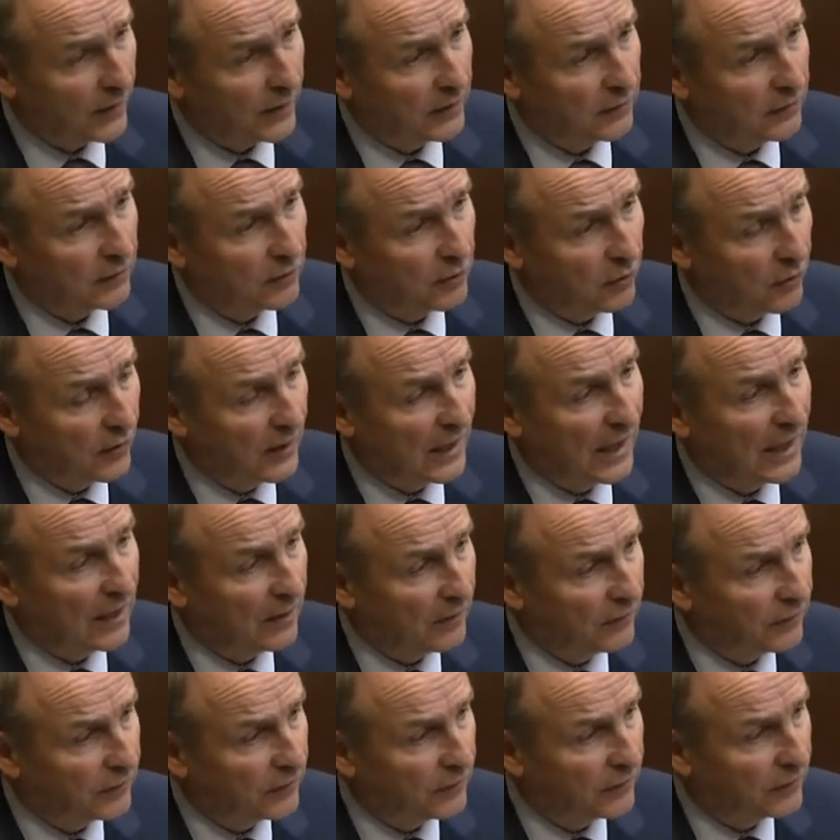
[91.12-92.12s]
in your
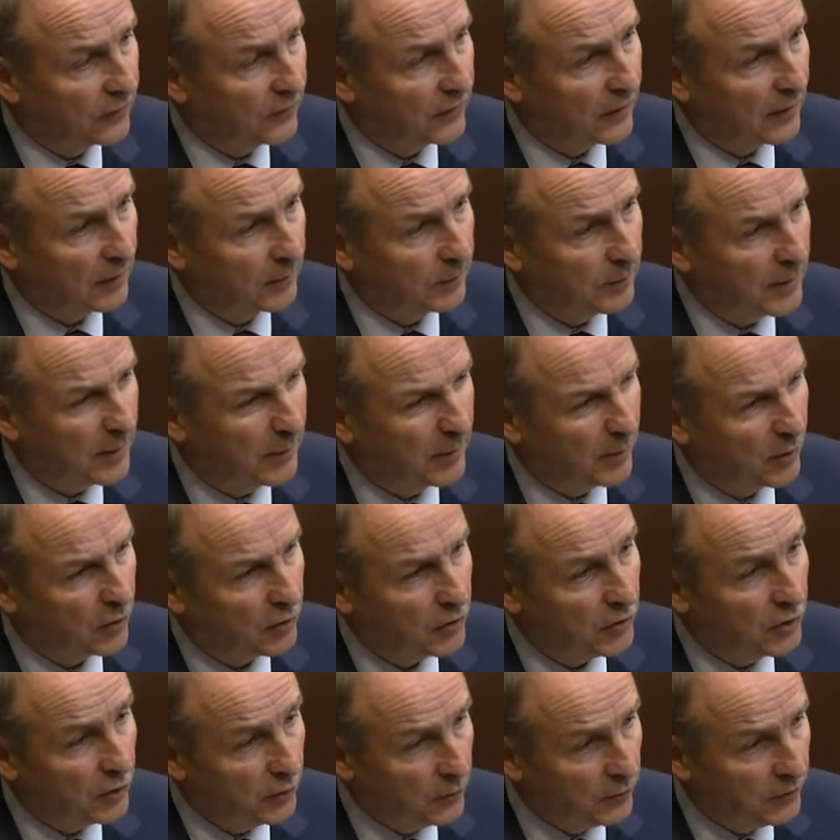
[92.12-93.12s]
analysis that people are
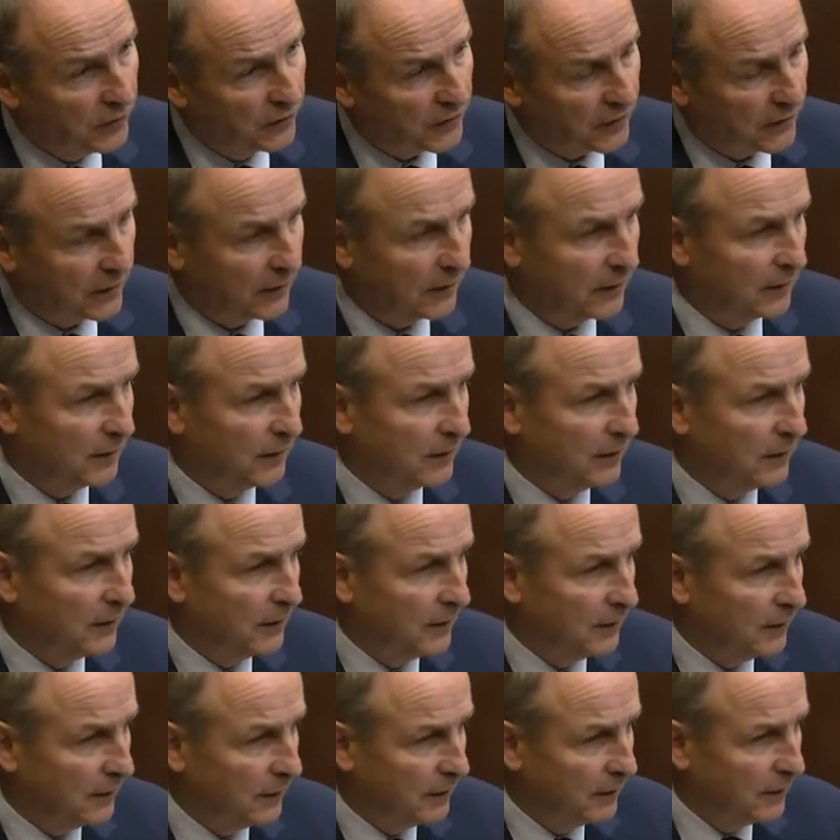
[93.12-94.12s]
using
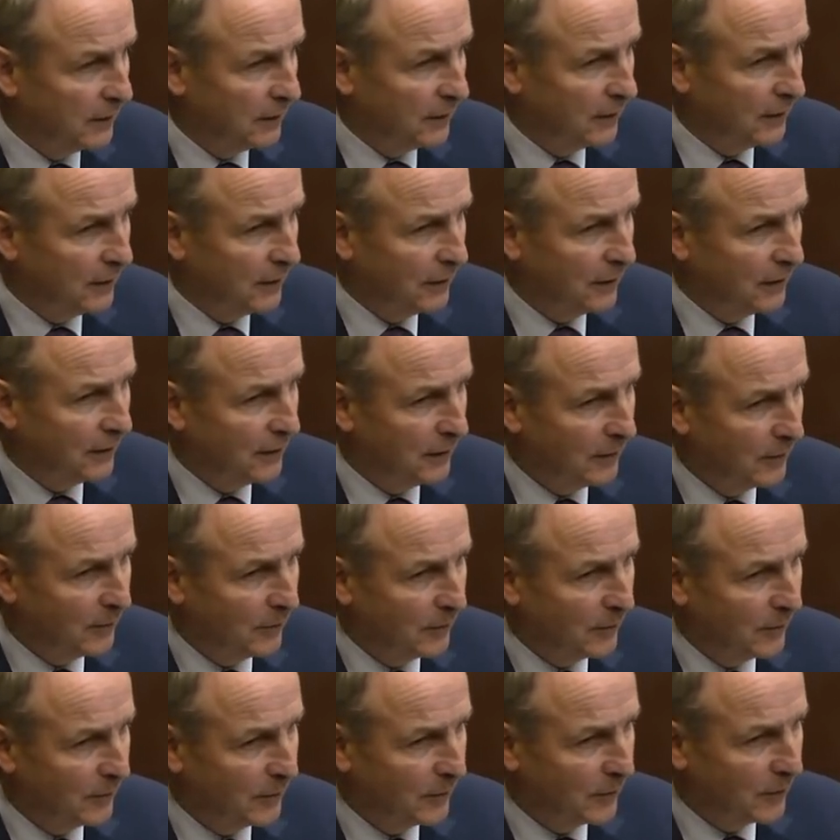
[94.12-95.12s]

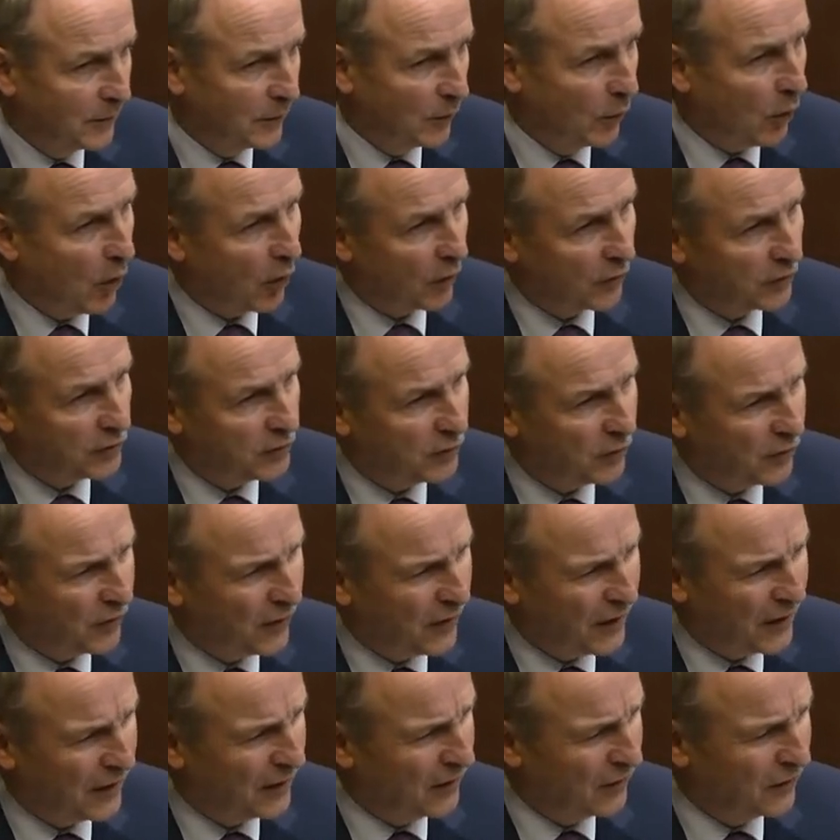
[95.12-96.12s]
the war in
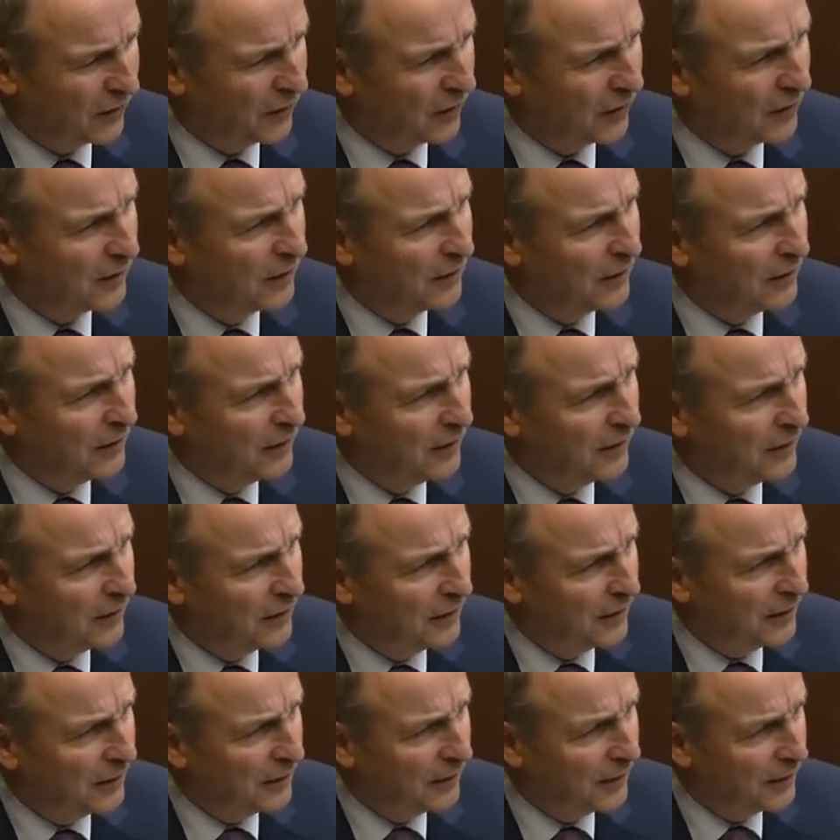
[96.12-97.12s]
Ukraine as
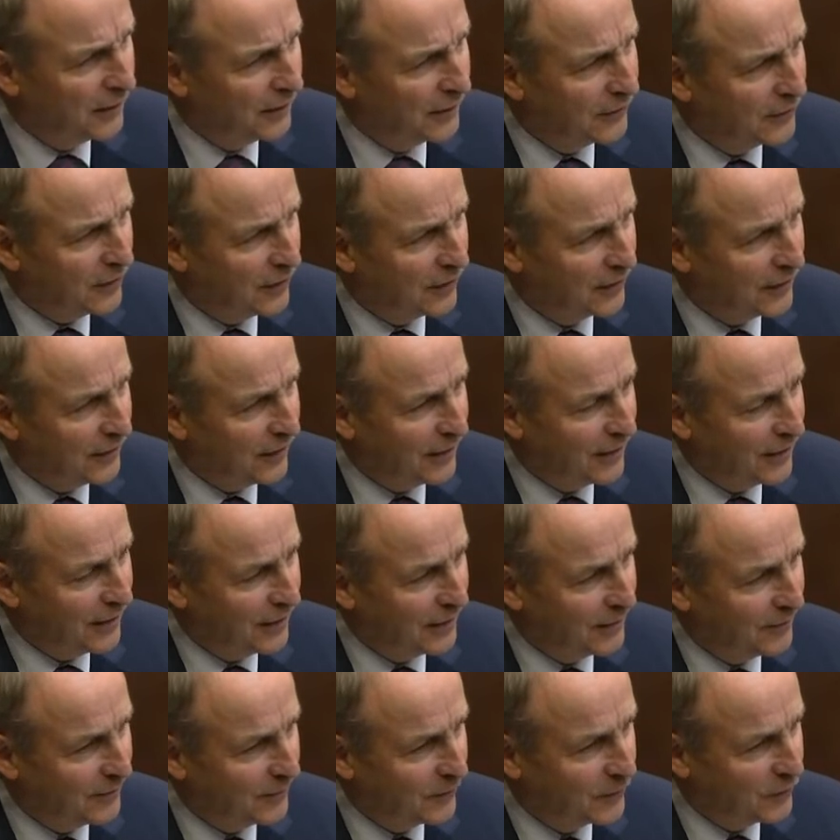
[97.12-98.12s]

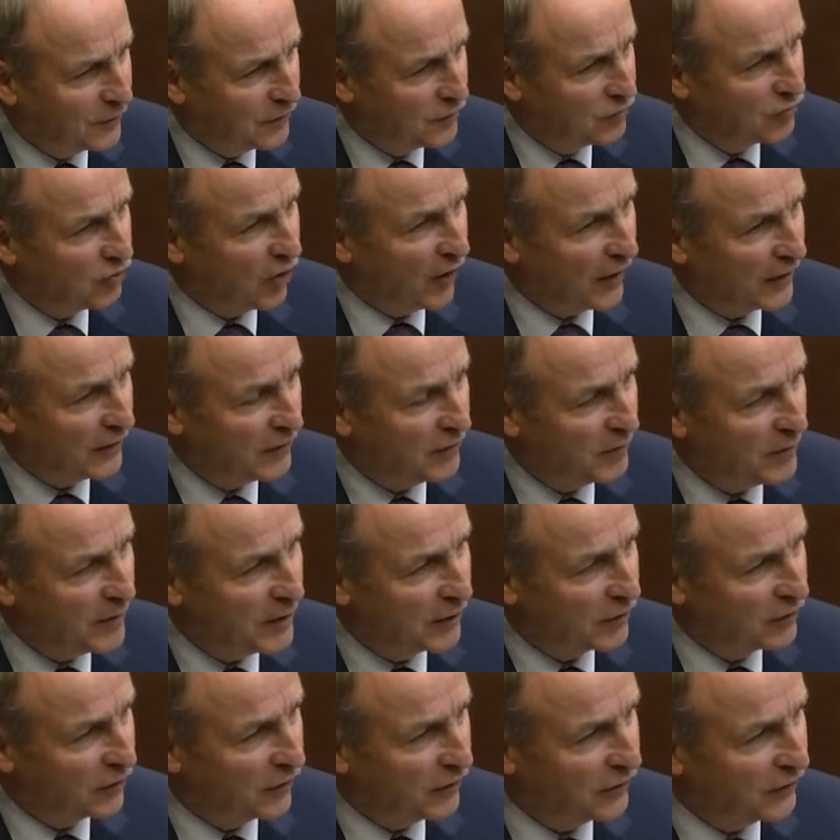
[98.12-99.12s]
to drive
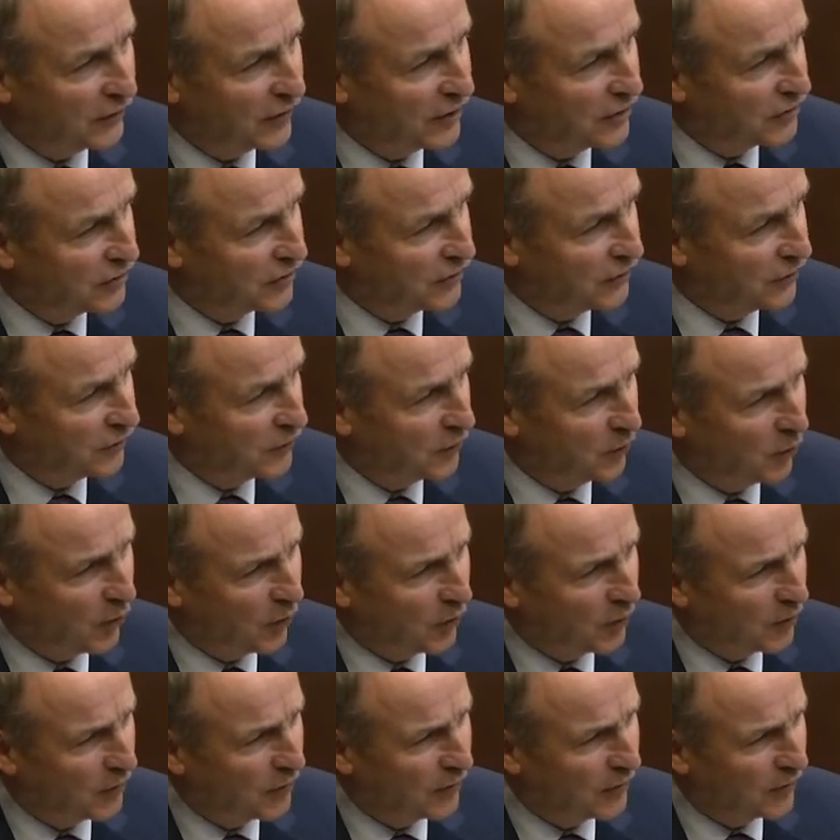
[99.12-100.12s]
militarisation of the
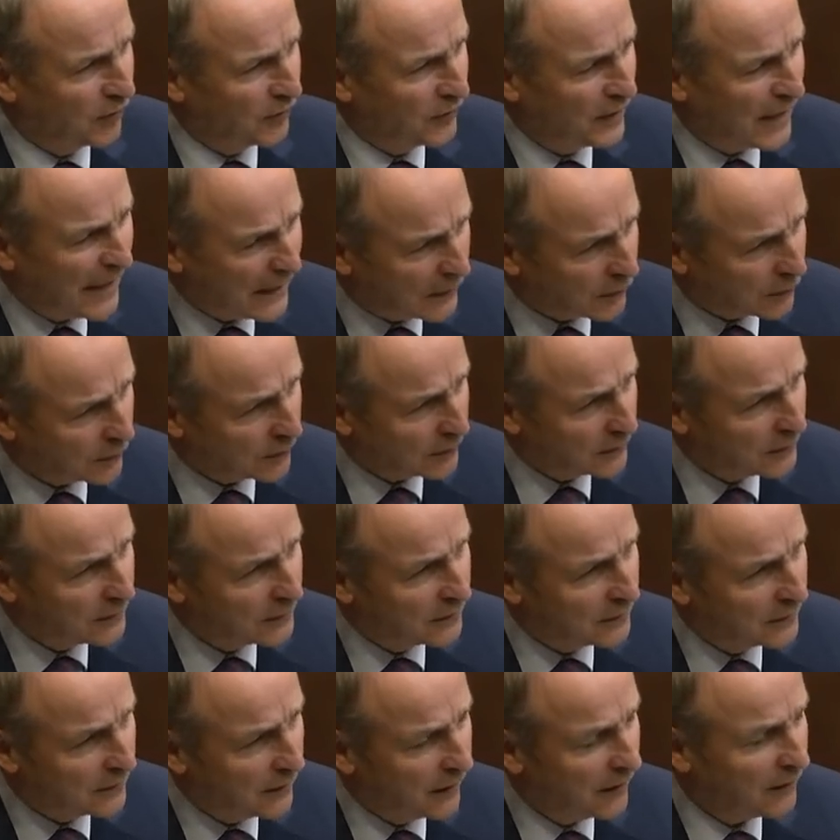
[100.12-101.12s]
world or NATO.
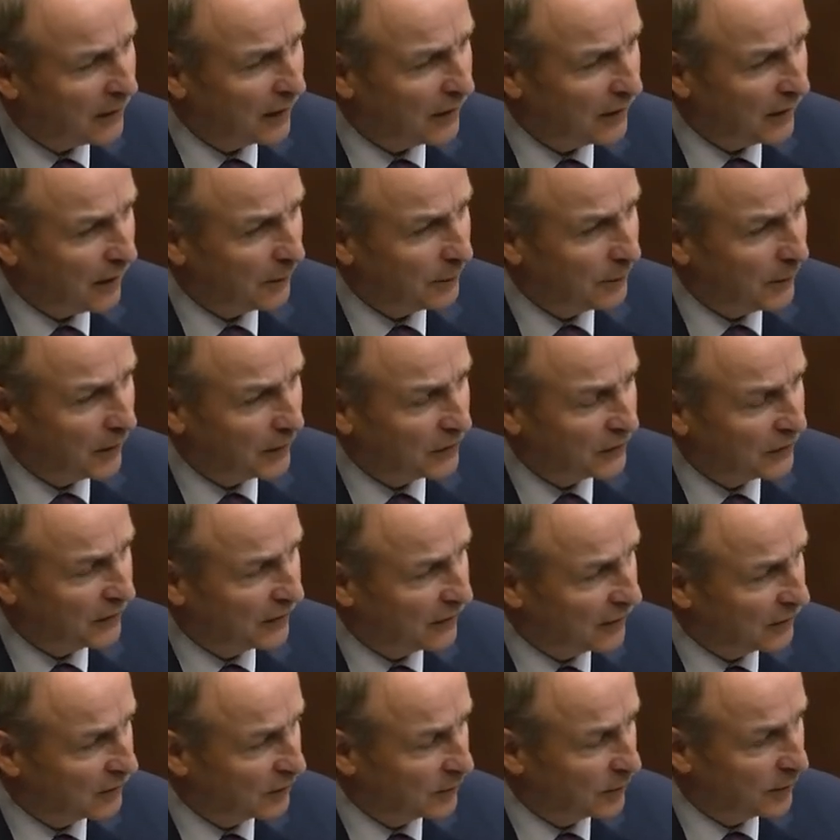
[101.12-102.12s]
Personally, I
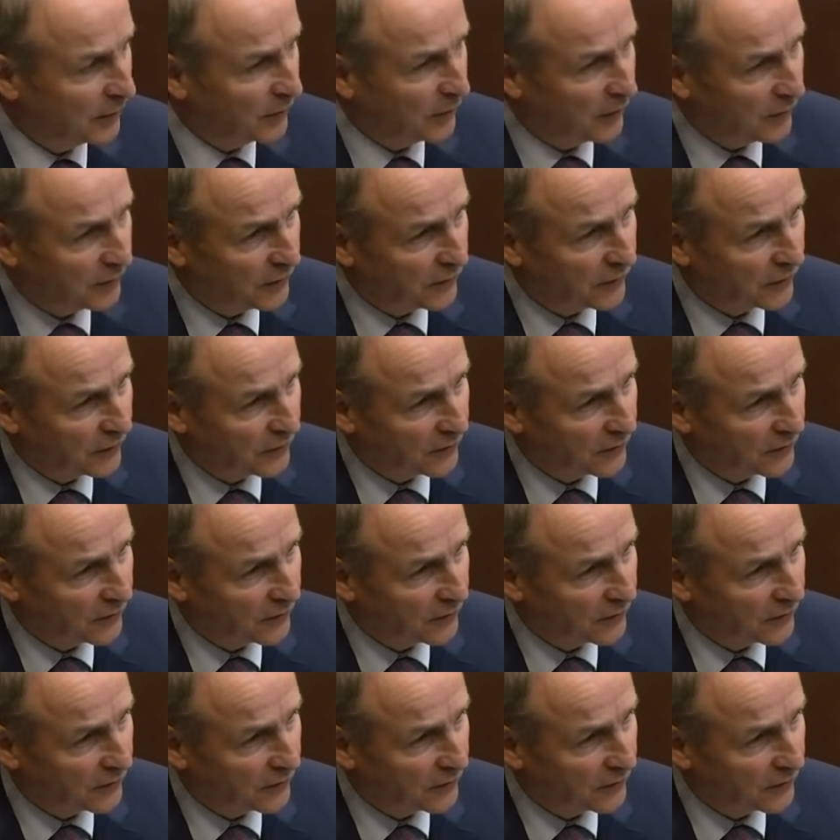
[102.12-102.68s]
think it's a perverse